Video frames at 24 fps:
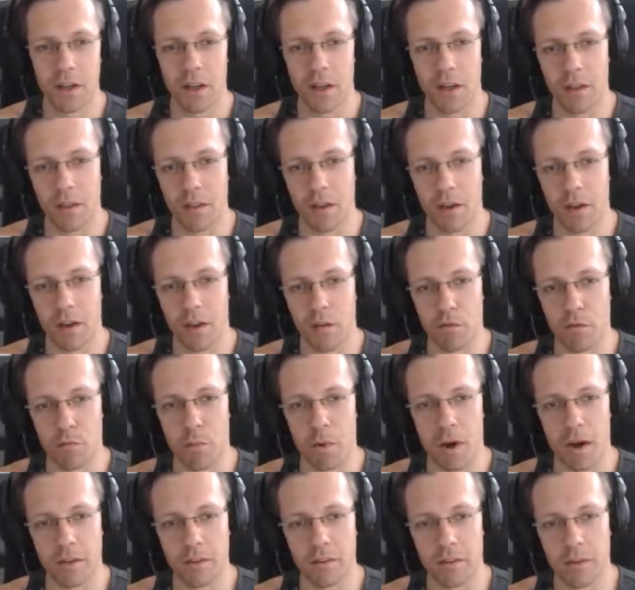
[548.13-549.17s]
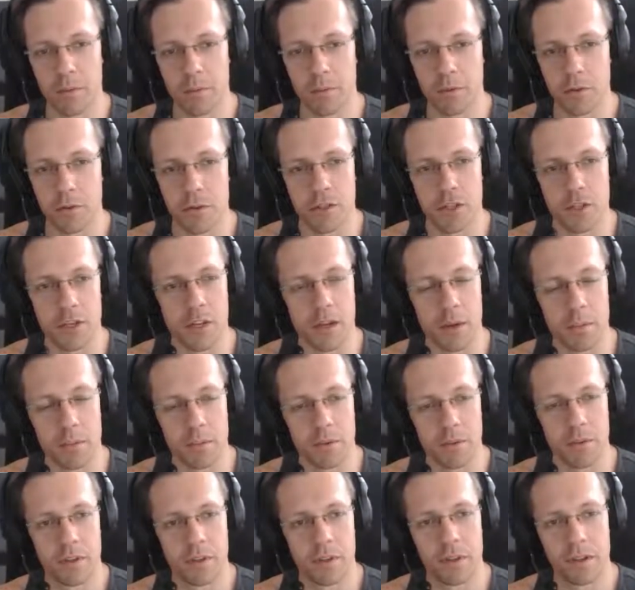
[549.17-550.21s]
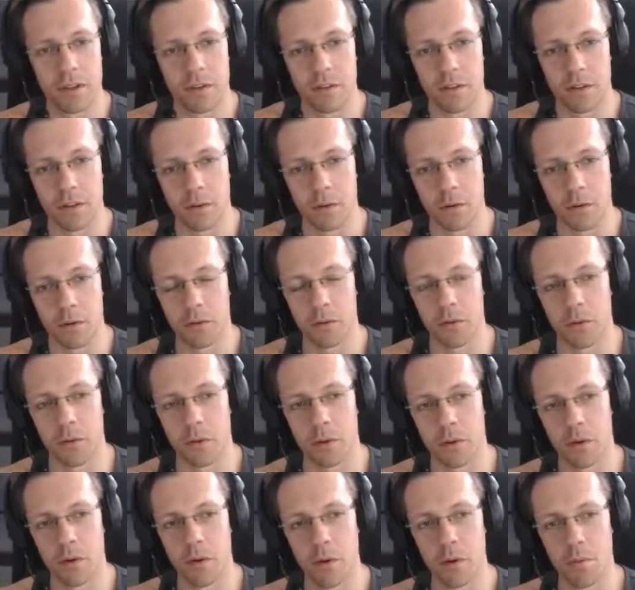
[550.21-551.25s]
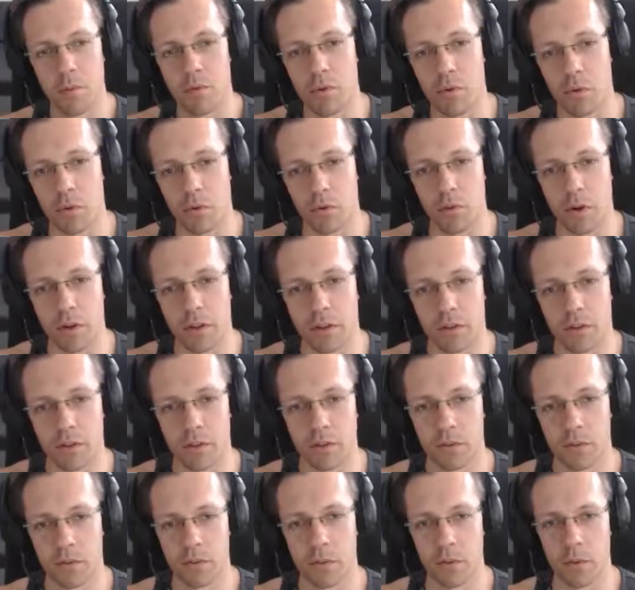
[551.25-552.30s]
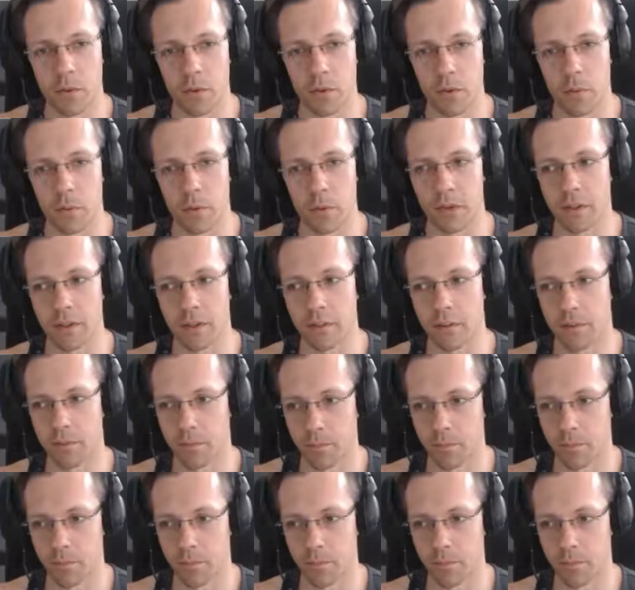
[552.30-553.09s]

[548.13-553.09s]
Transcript: And then I have biceps and chin-ups that also progress through the weeks.